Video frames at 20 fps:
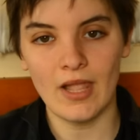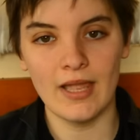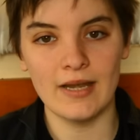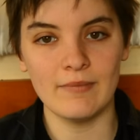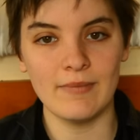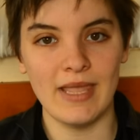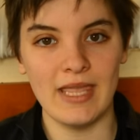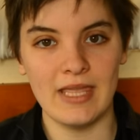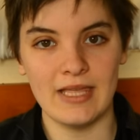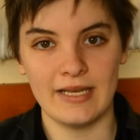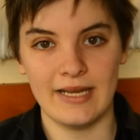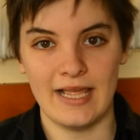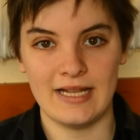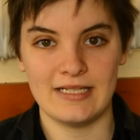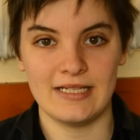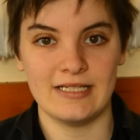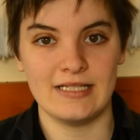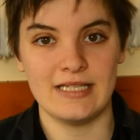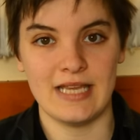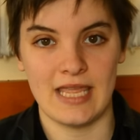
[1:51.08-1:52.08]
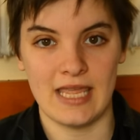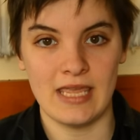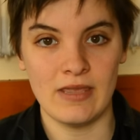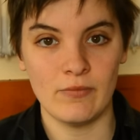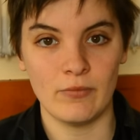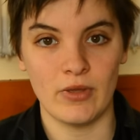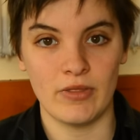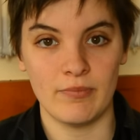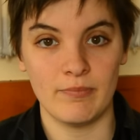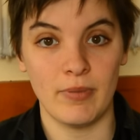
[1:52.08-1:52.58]
and make a letter D
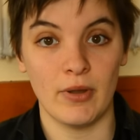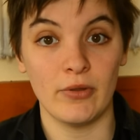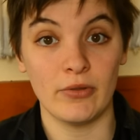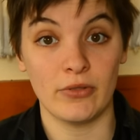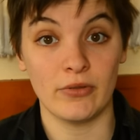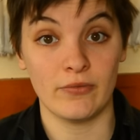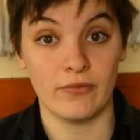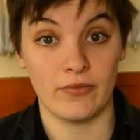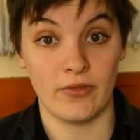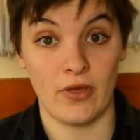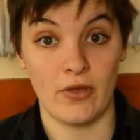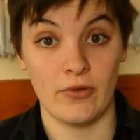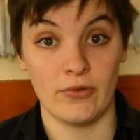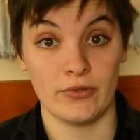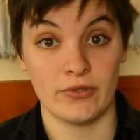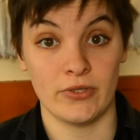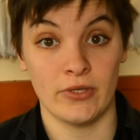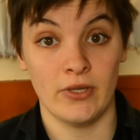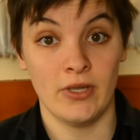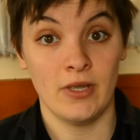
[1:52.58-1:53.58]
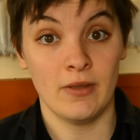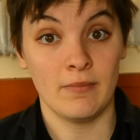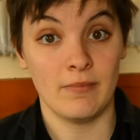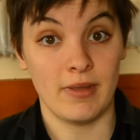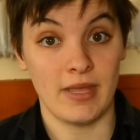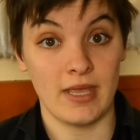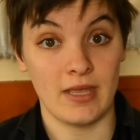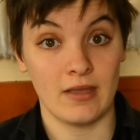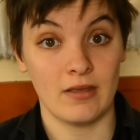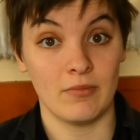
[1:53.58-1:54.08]
with both of those
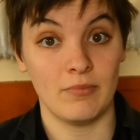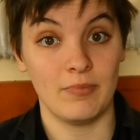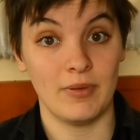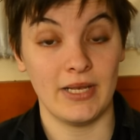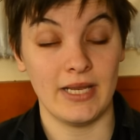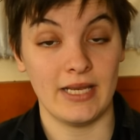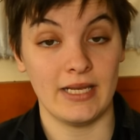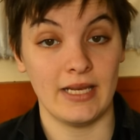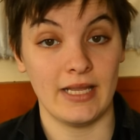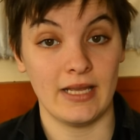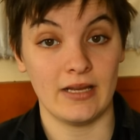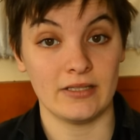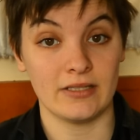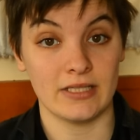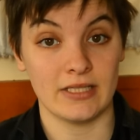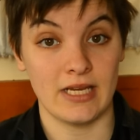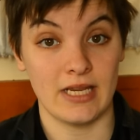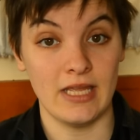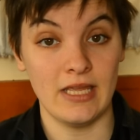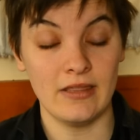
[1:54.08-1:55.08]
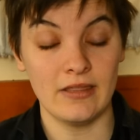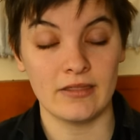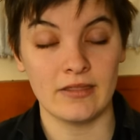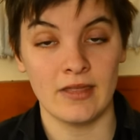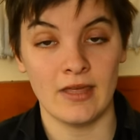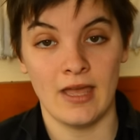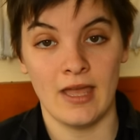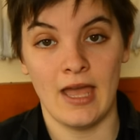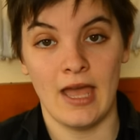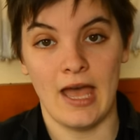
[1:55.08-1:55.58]
being completely
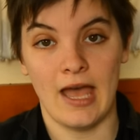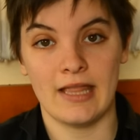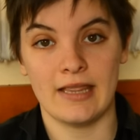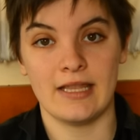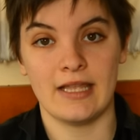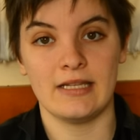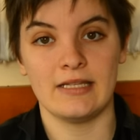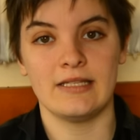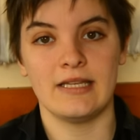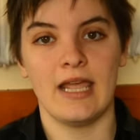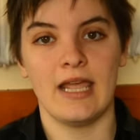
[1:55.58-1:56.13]
underneath, and then